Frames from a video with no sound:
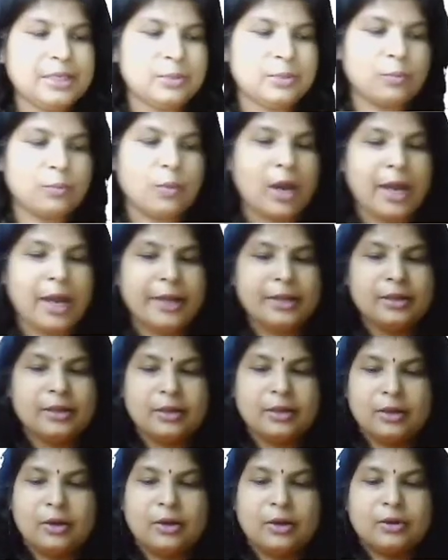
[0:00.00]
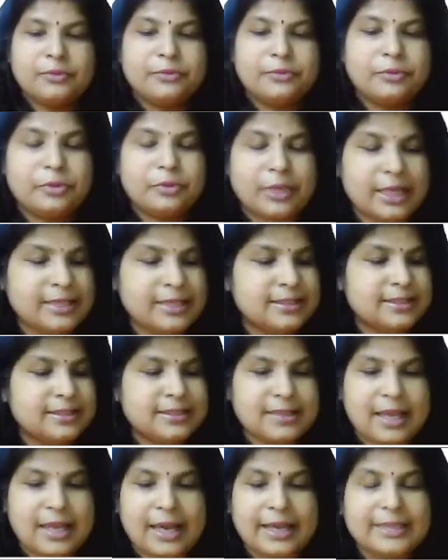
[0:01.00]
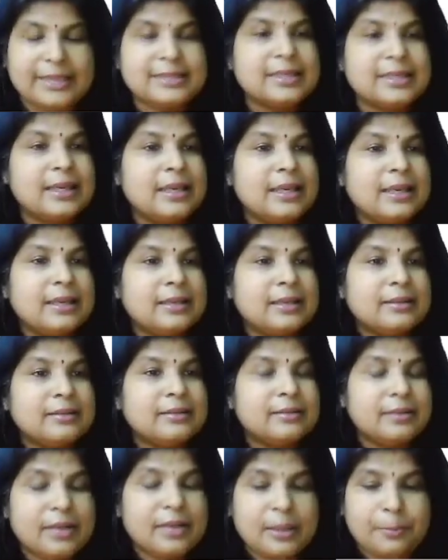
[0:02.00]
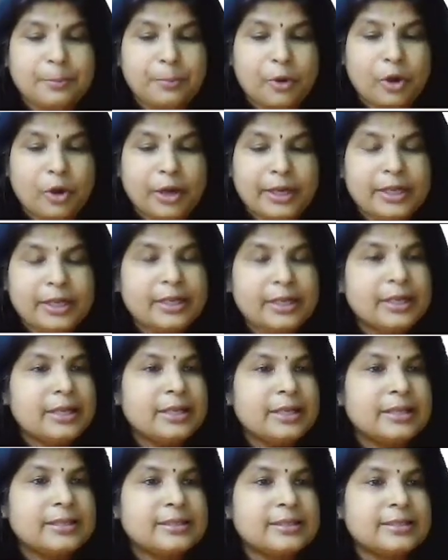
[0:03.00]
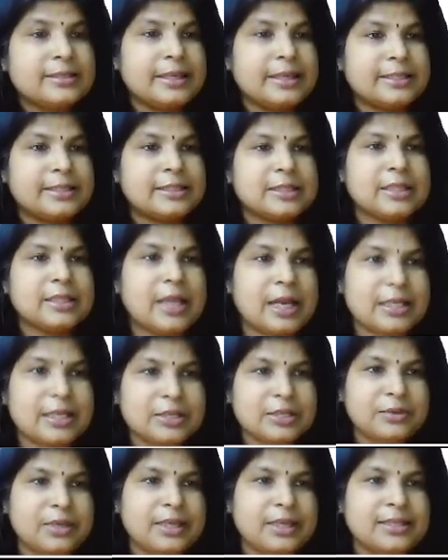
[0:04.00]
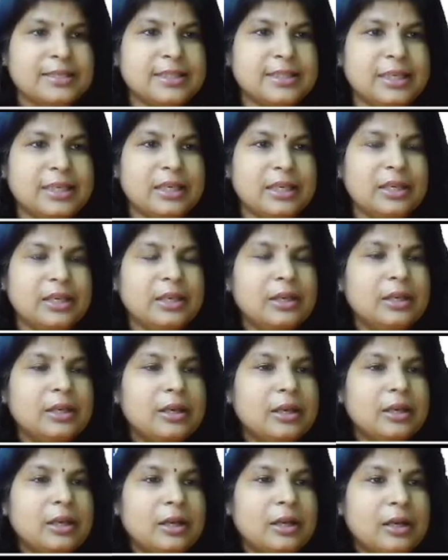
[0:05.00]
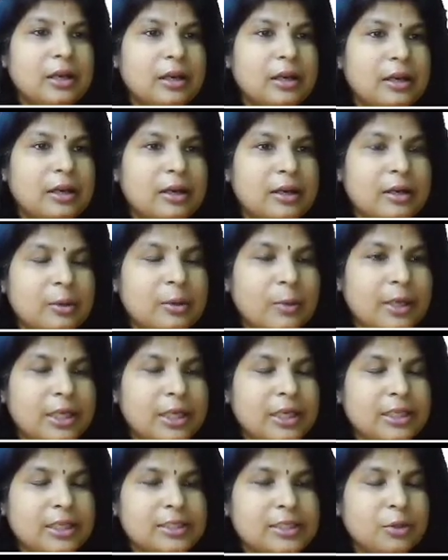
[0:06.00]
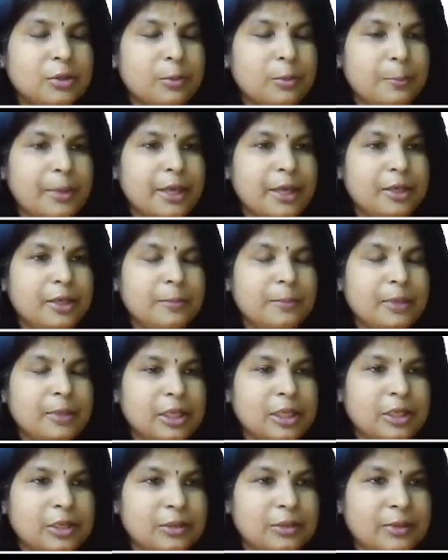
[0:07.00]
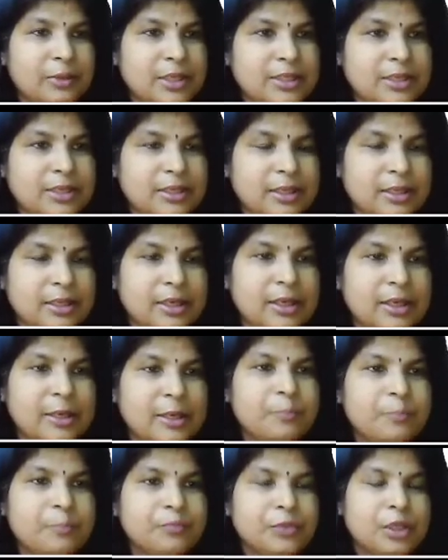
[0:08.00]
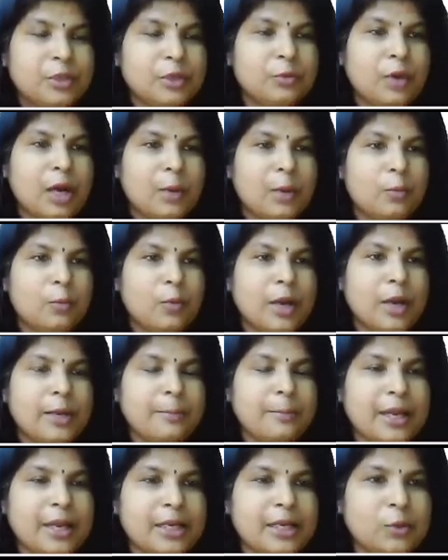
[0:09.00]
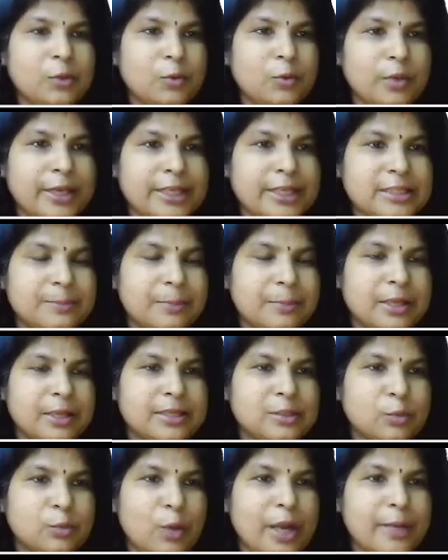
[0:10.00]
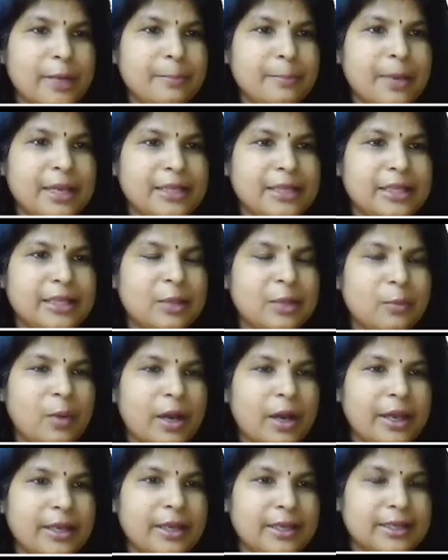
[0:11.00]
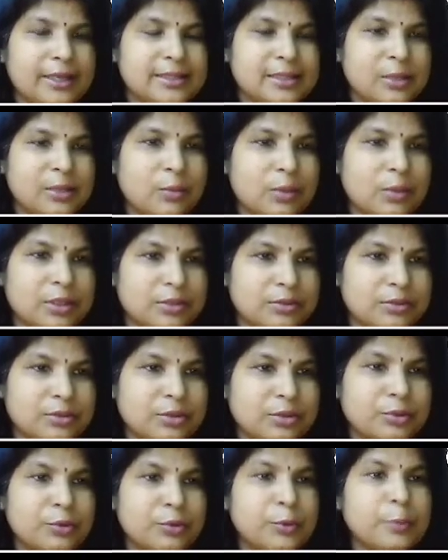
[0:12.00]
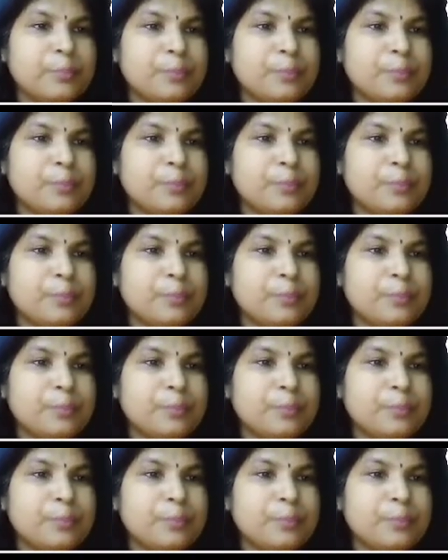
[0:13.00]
1 of your exercise 3.6. As you can see, what is your pair of linear equation here? You have 1 by 2x plus 1 by 3y is equal to 2,